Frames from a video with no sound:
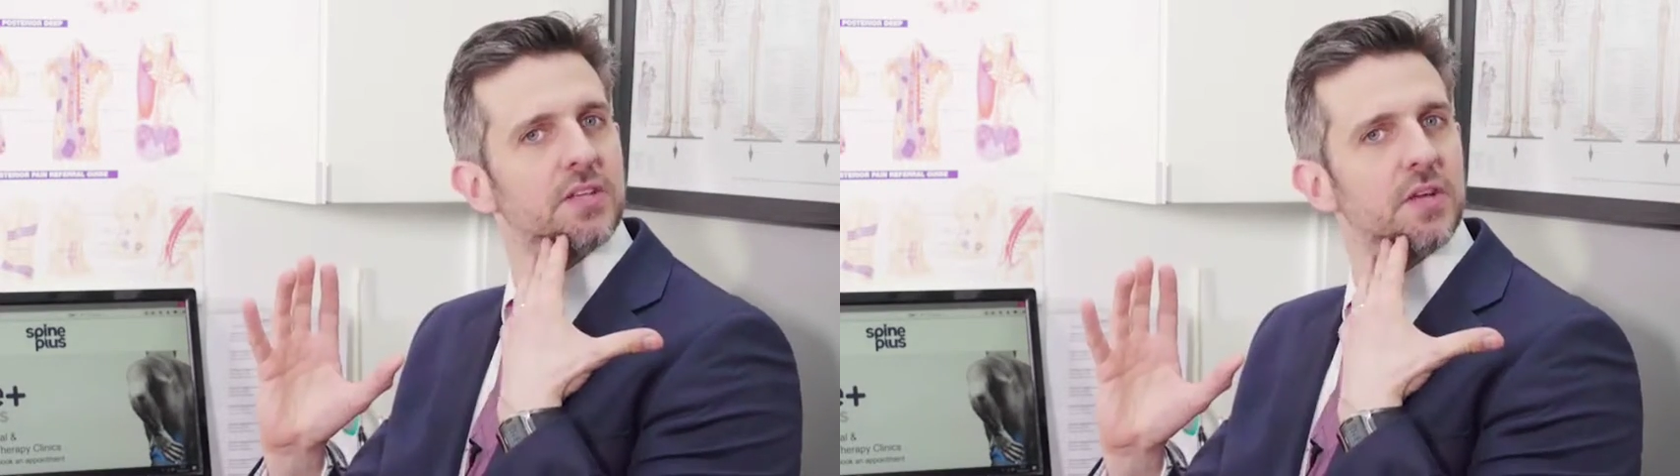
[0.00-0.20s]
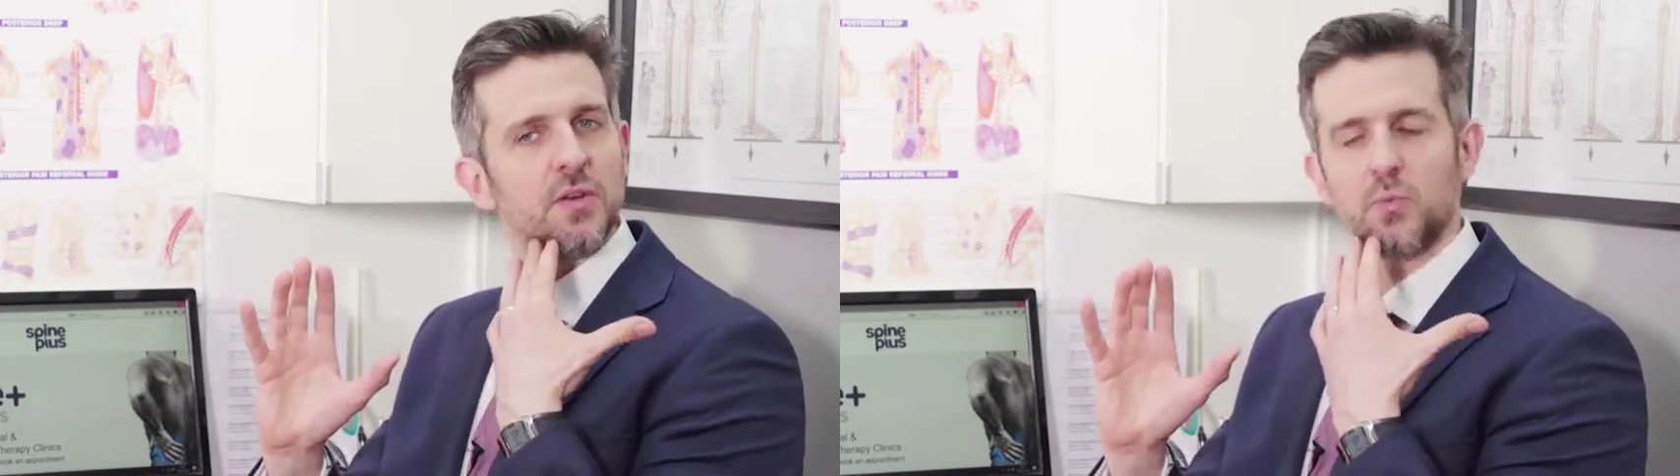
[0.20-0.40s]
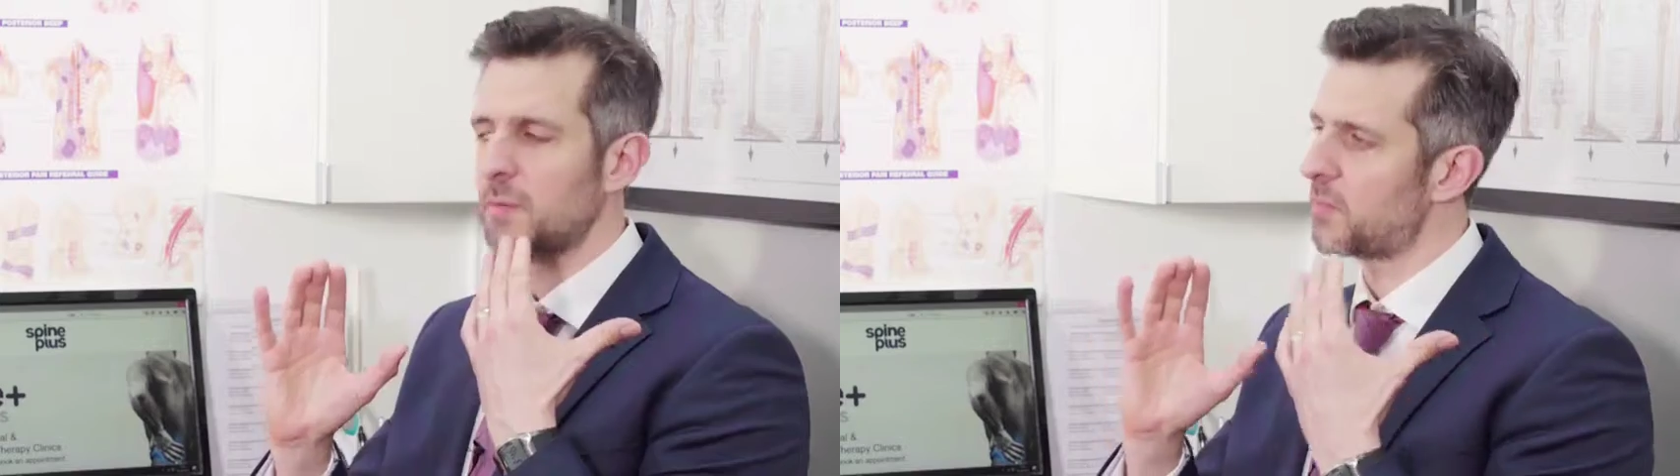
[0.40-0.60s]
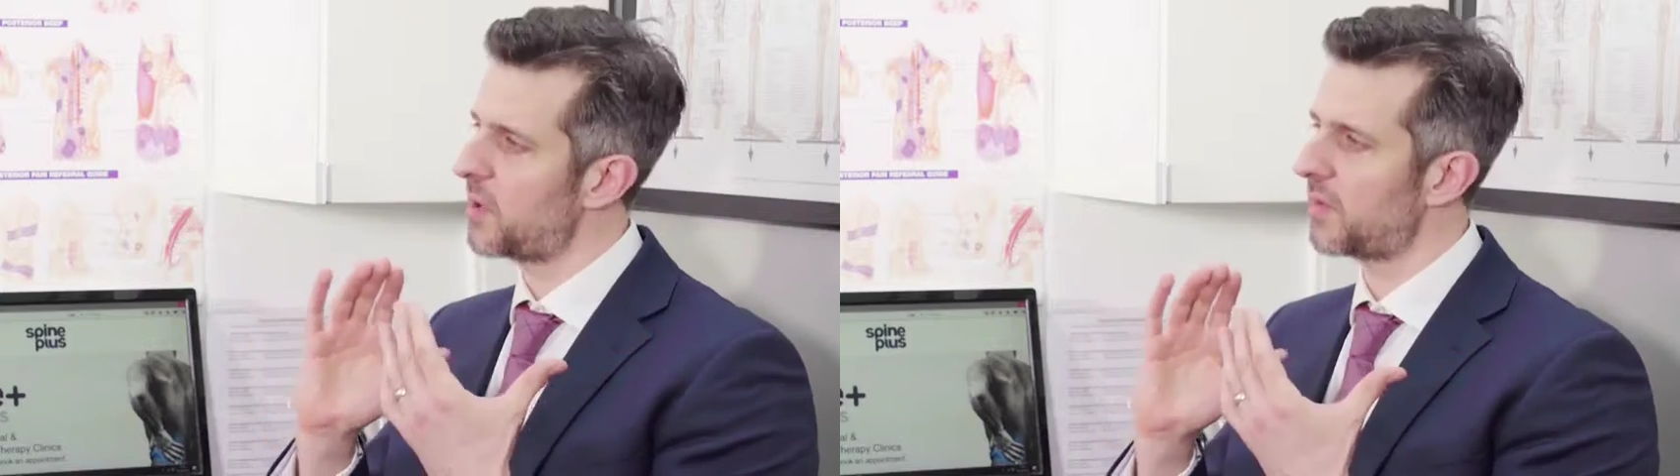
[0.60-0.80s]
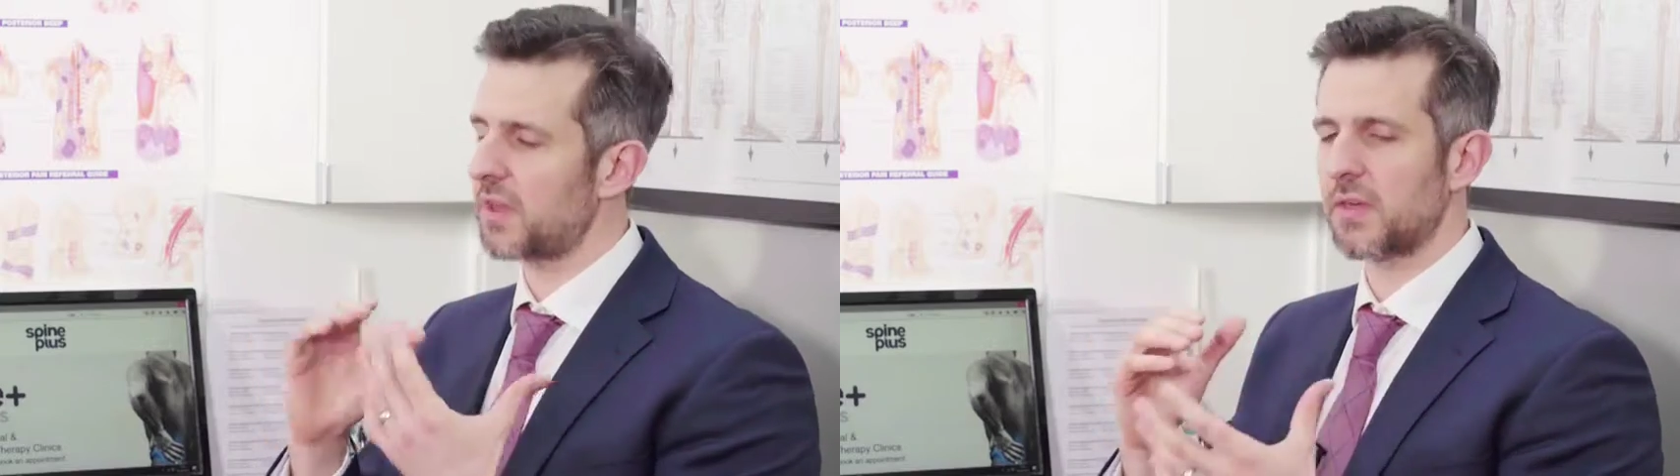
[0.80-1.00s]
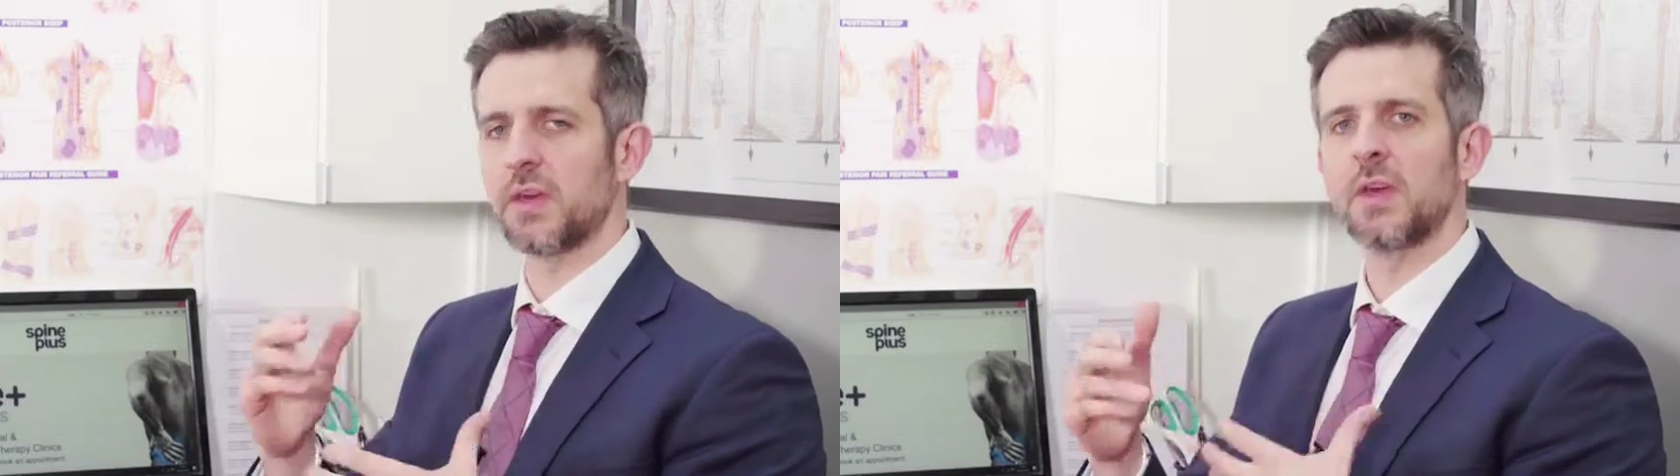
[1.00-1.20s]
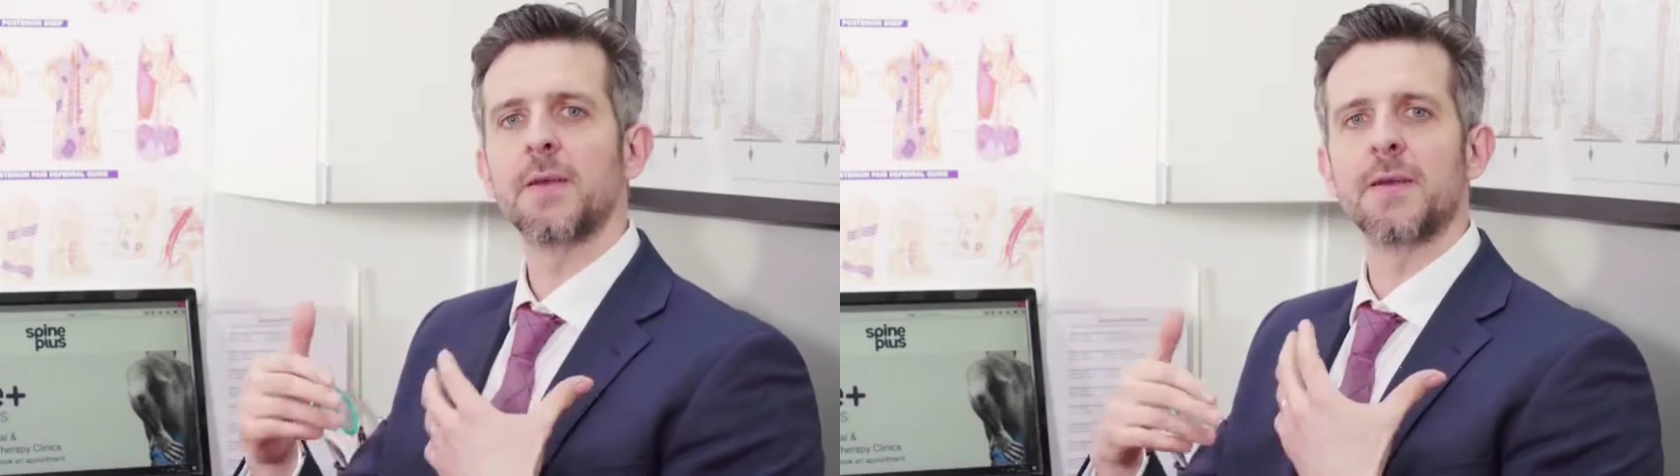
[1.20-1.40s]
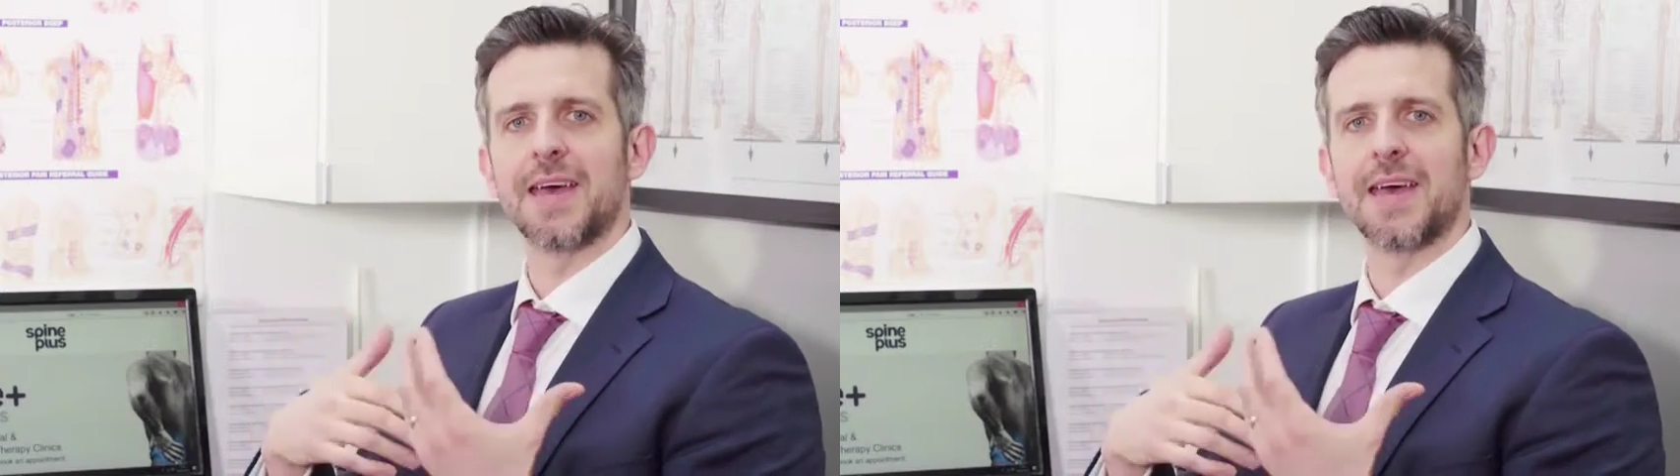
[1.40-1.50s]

turned one way or the other,